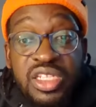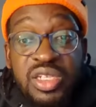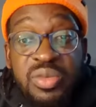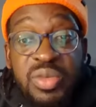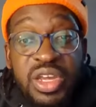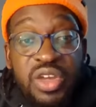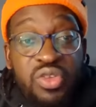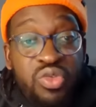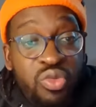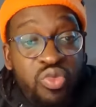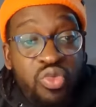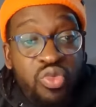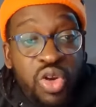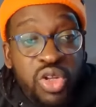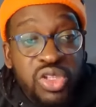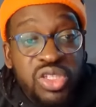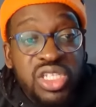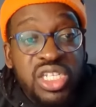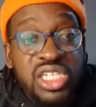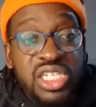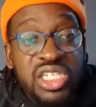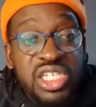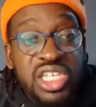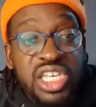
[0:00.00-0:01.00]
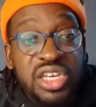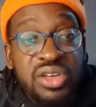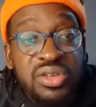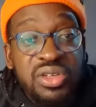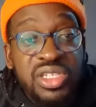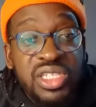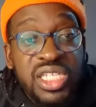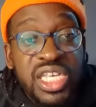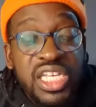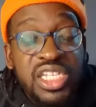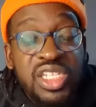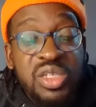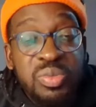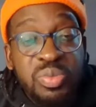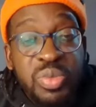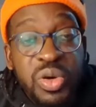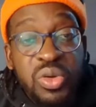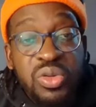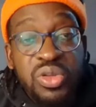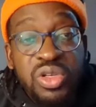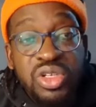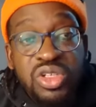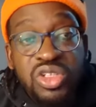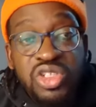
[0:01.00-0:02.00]
And Rod says Akil is there to
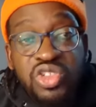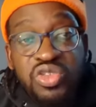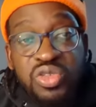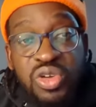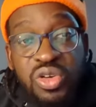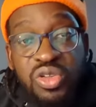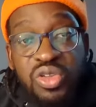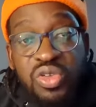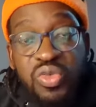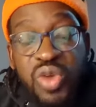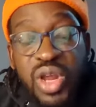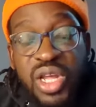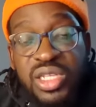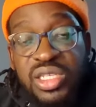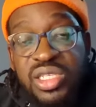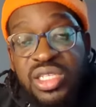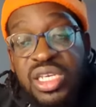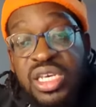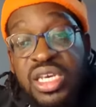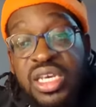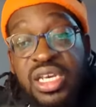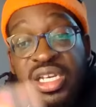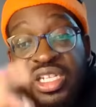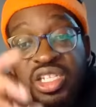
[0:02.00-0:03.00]
bowl and control the runs.